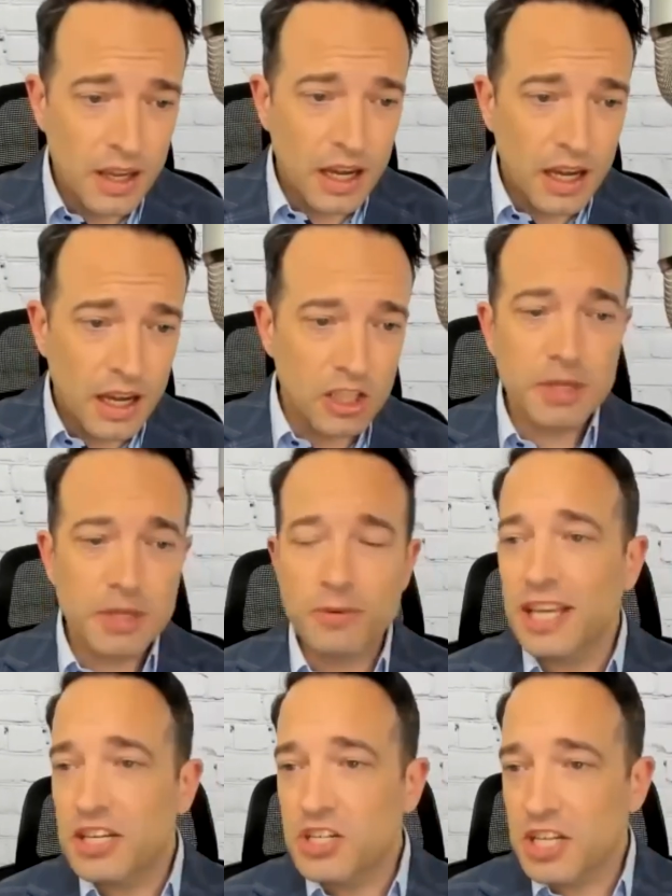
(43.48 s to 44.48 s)
A little bit
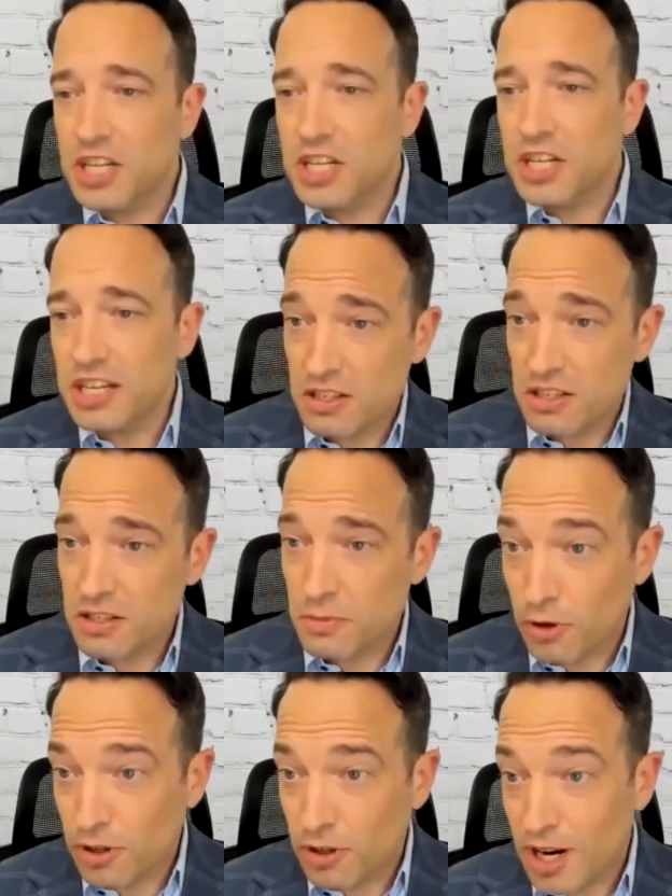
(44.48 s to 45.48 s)
about the Education Assistant
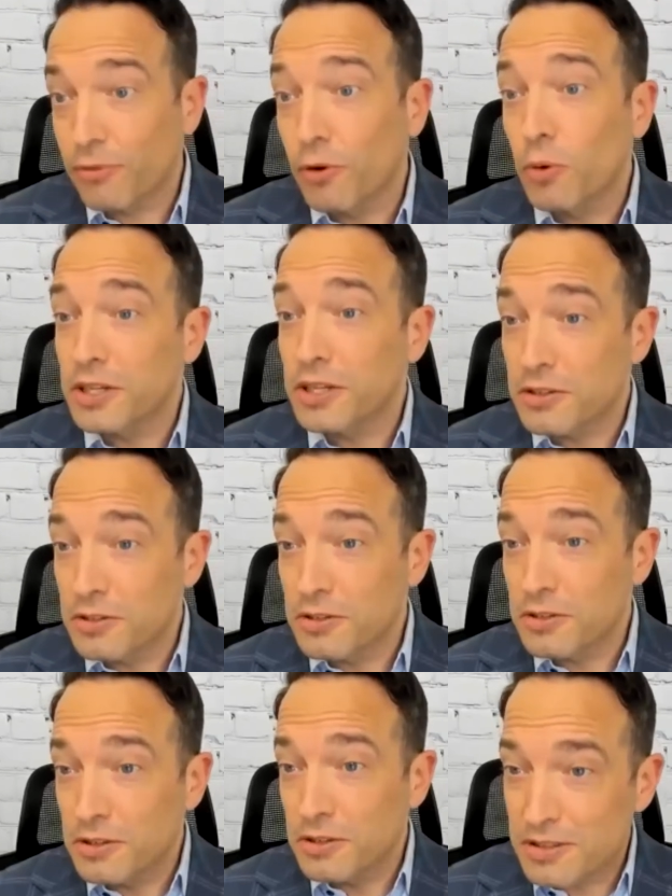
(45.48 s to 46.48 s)
Program before we
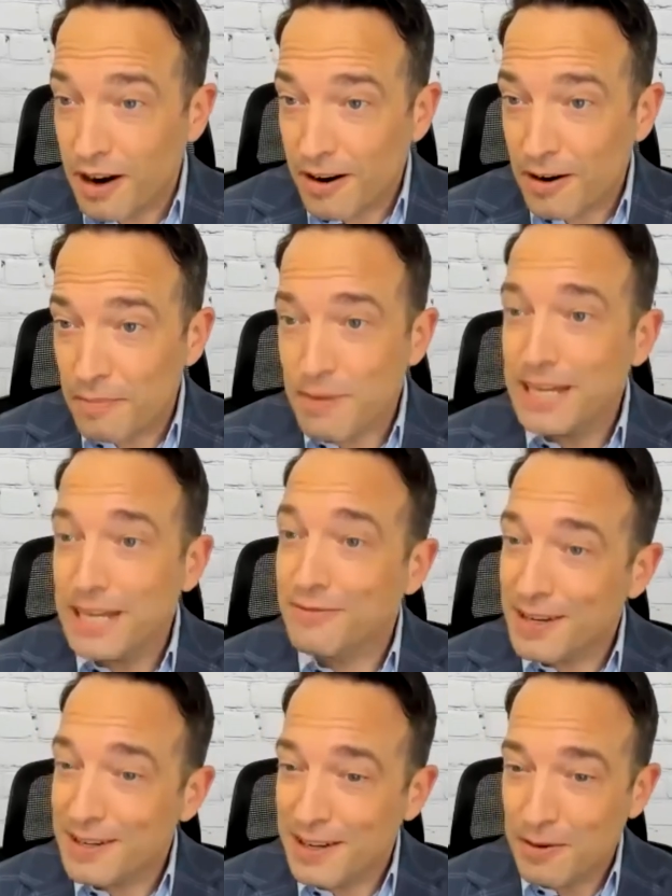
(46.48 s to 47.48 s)
introduce our main
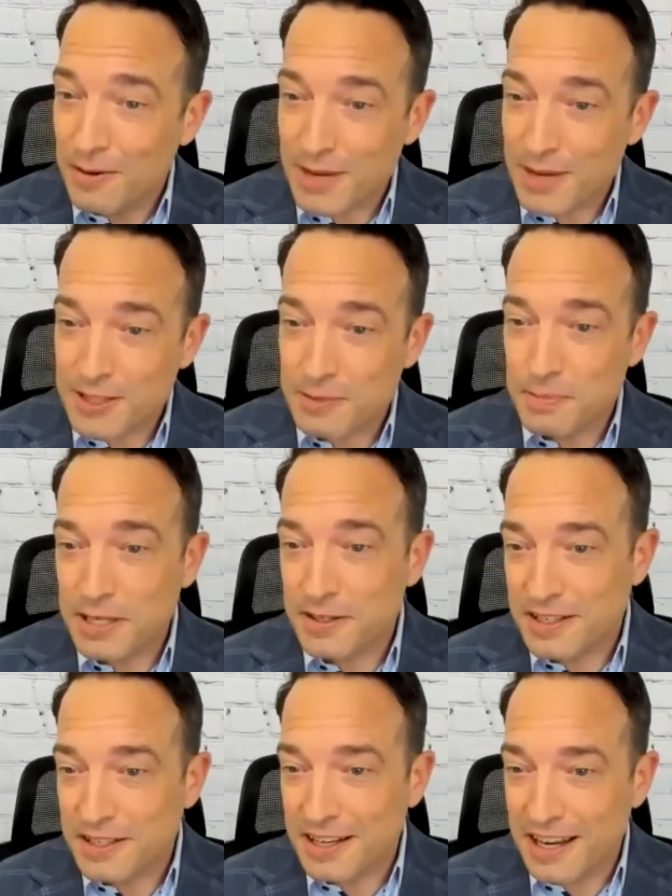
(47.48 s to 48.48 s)
event and our main speaker
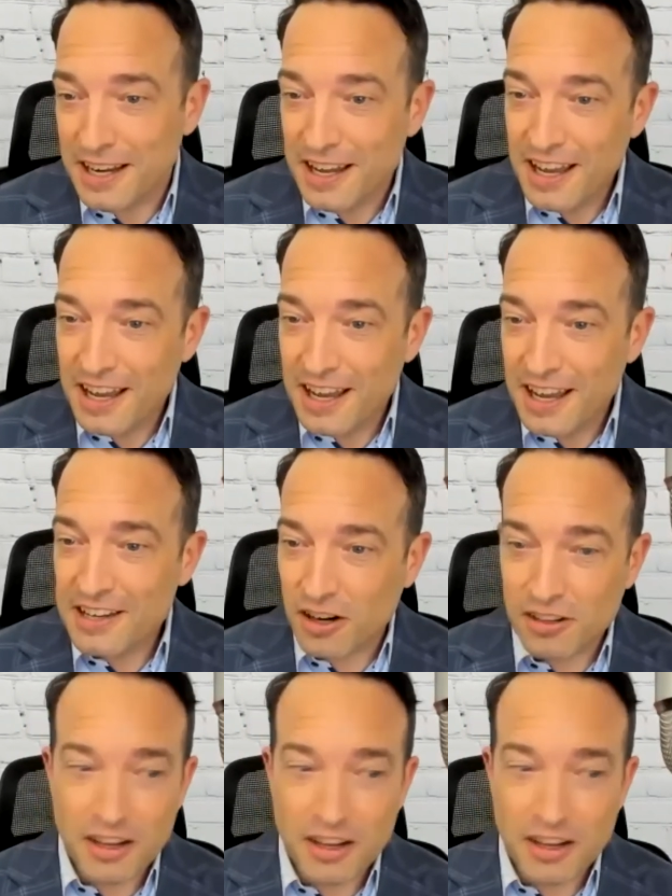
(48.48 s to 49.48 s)
today,
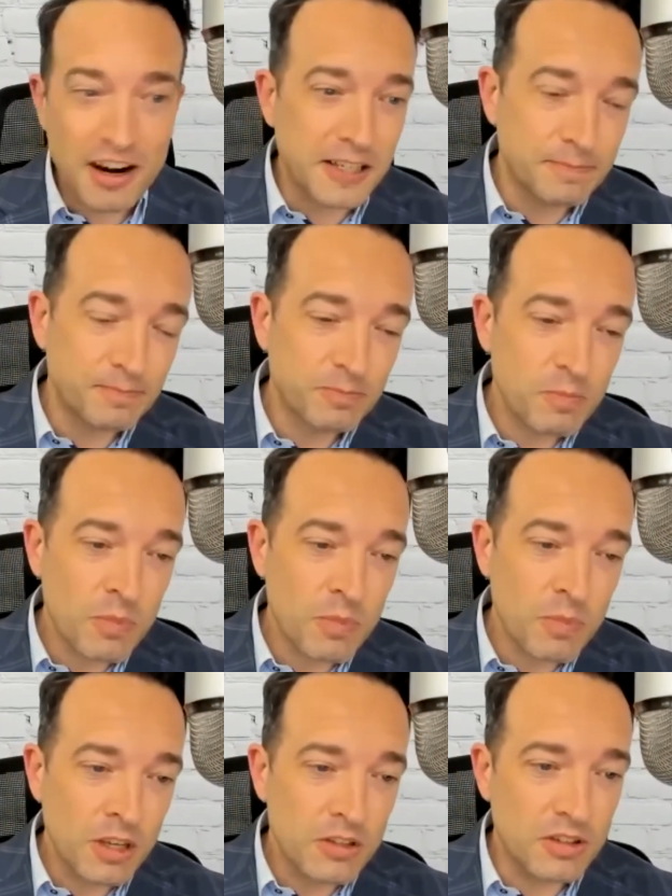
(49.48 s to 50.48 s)
Sharla Hardie.
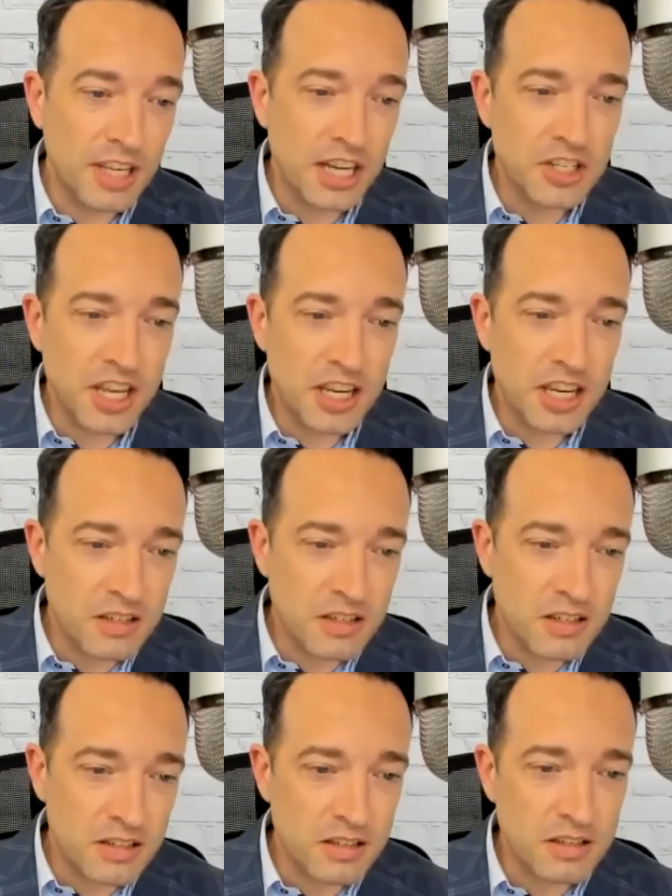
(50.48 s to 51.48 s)
So the Education
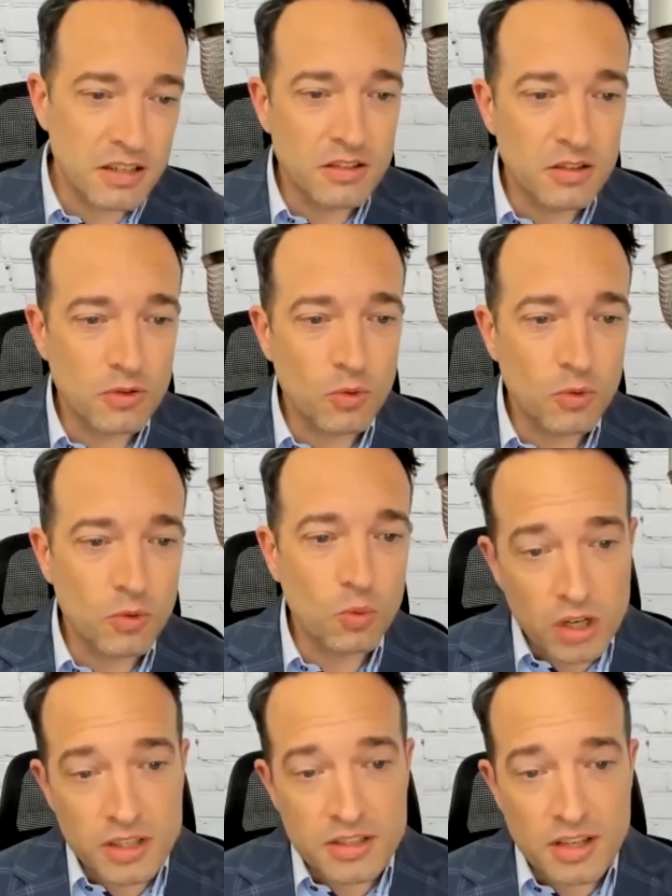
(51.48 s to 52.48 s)
Assistant
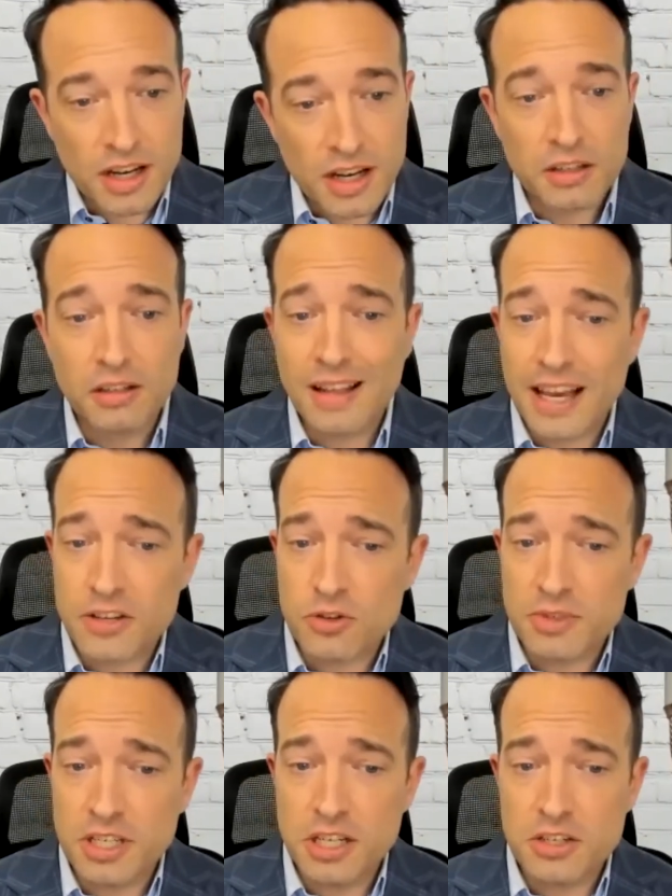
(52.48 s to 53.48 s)
works under
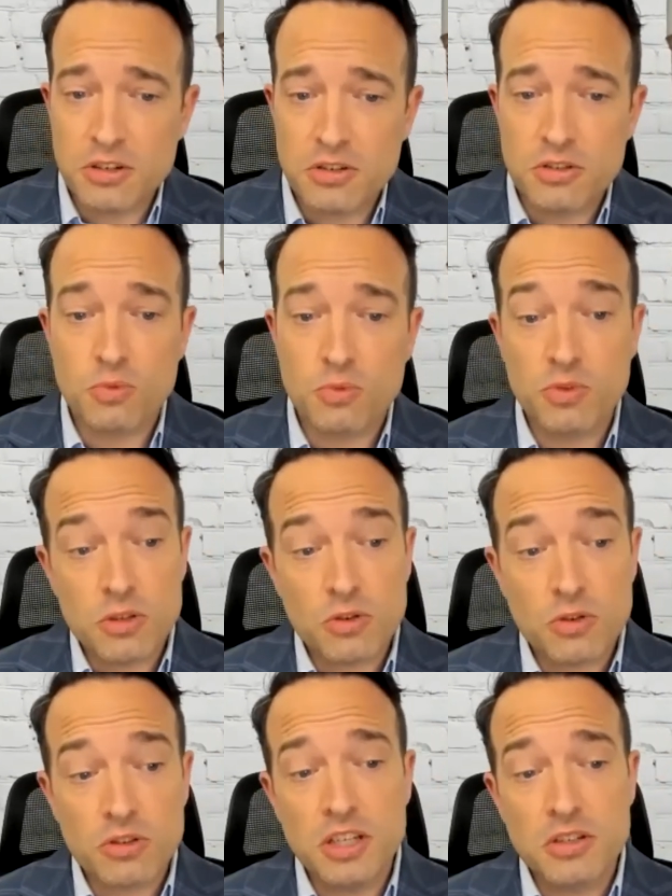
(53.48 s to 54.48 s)
classroom teachers,
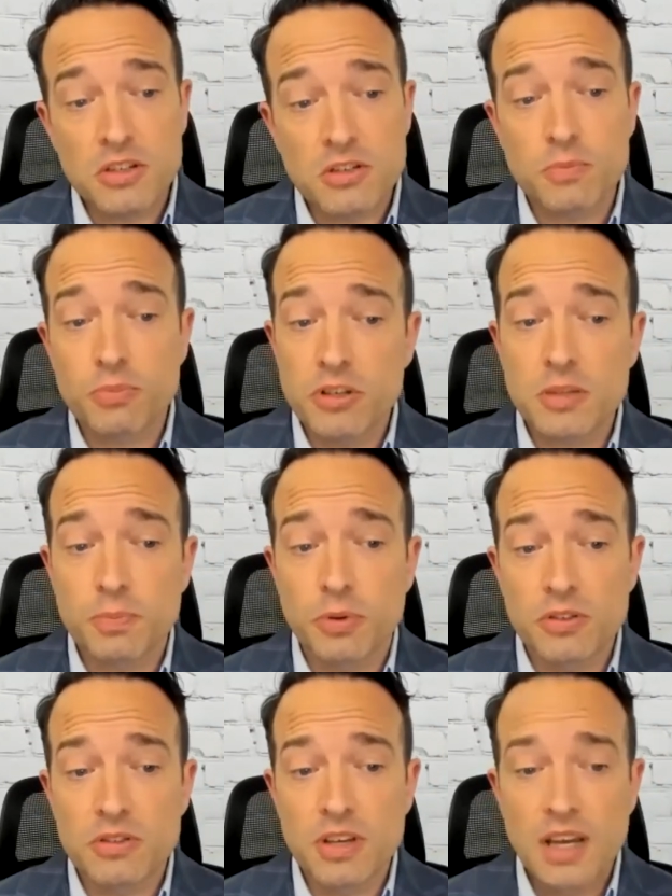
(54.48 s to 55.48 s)
resource teachers, and
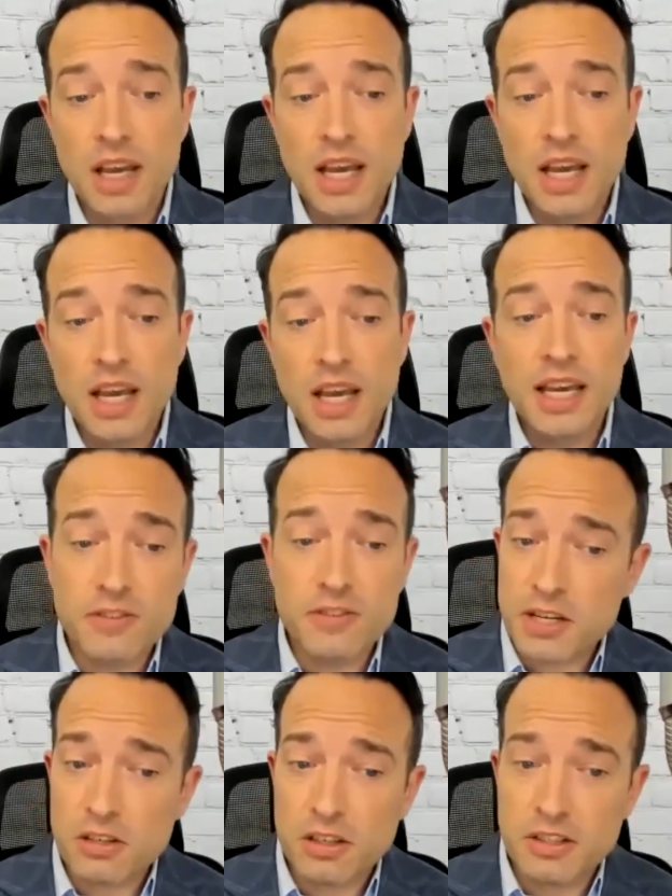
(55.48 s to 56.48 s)
principals, and gives
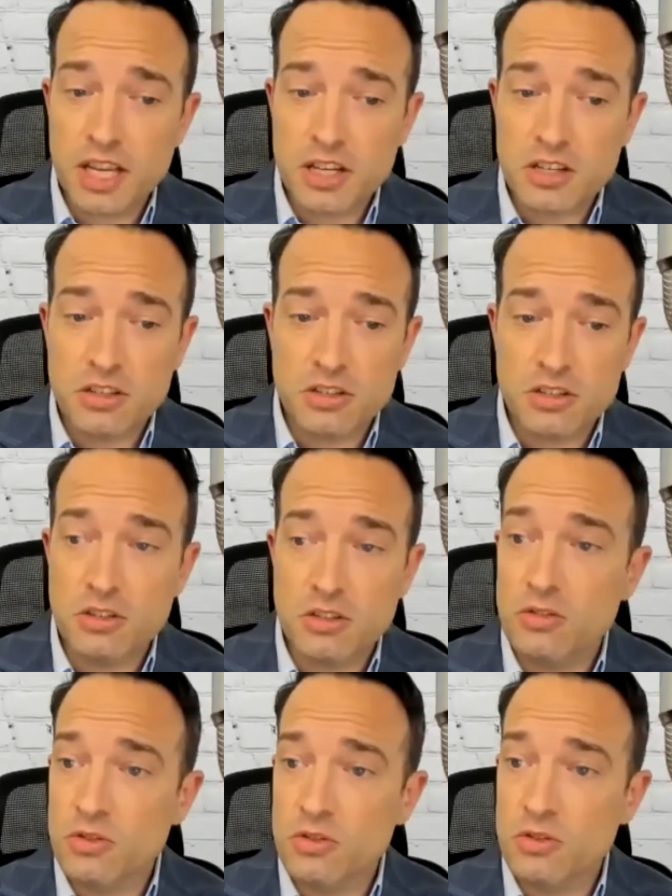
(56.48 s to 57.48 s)
special attention to
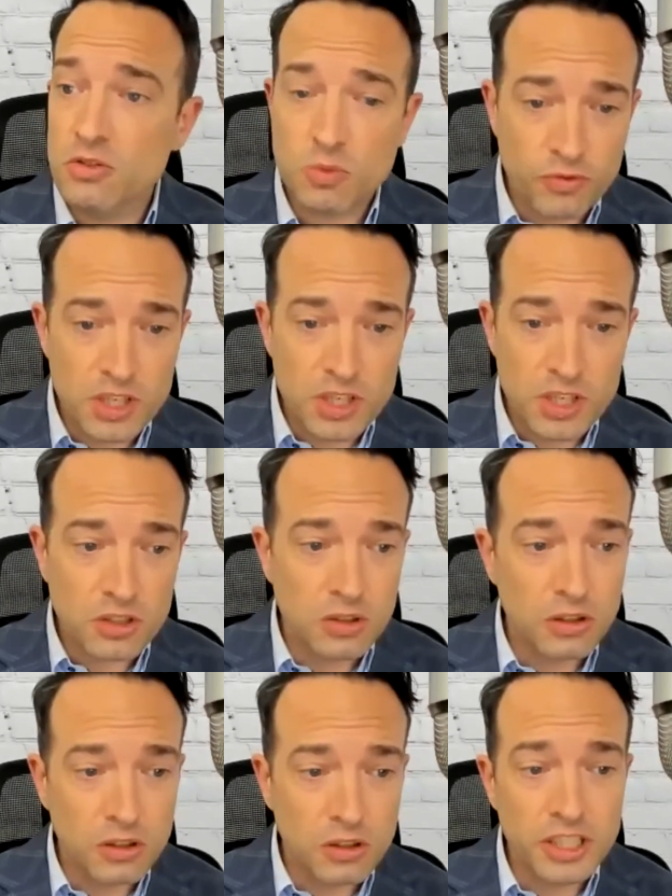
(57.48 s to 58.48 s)
students with
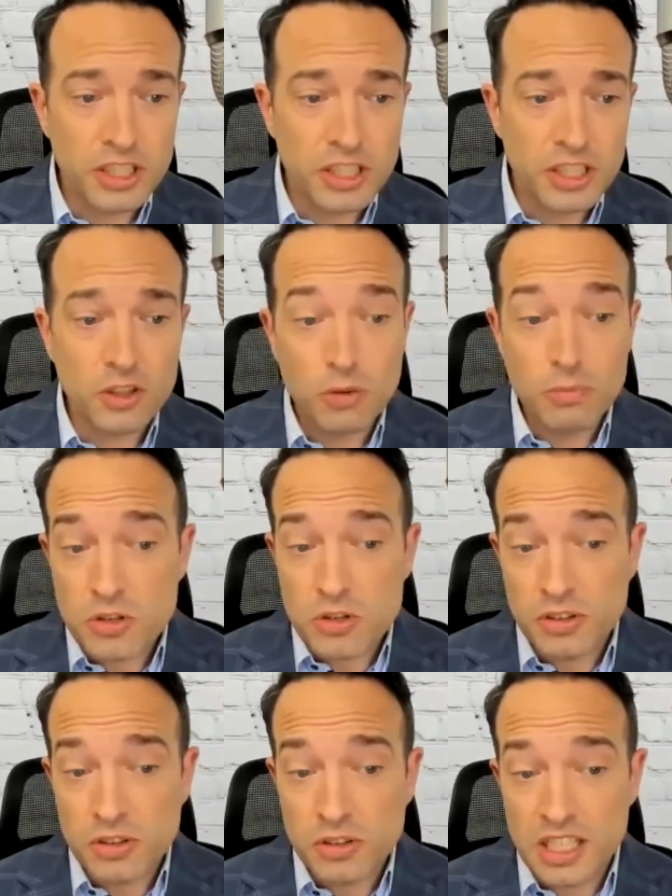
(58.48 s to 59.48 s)
physical, learning, or
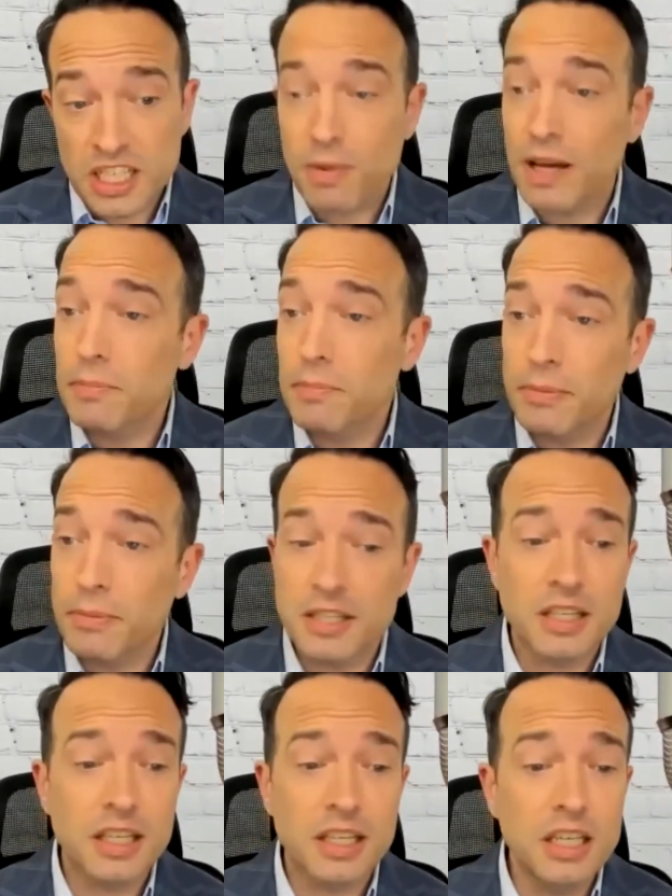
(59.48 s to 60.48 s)
emotional needs by
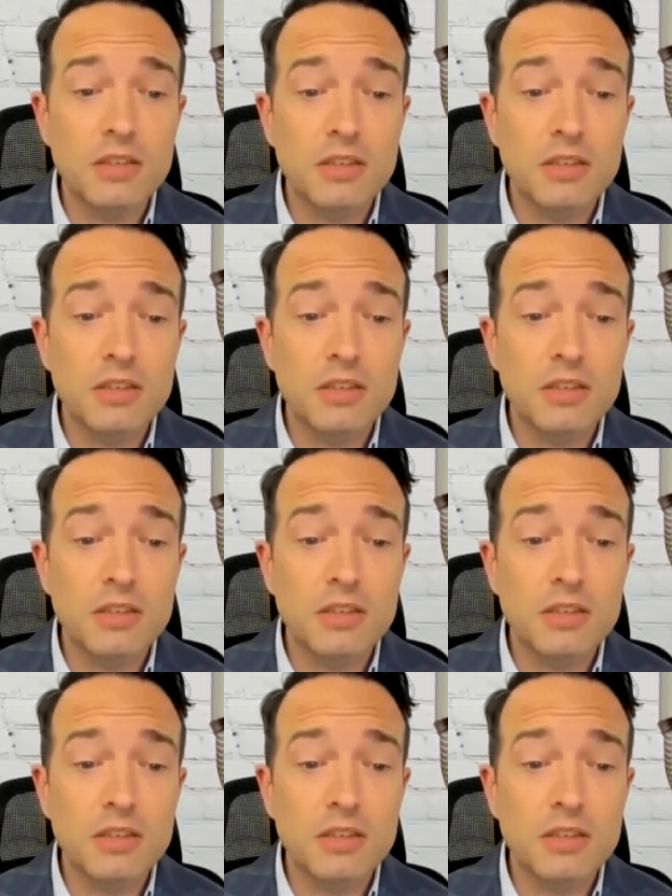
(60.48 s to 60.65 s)
implementing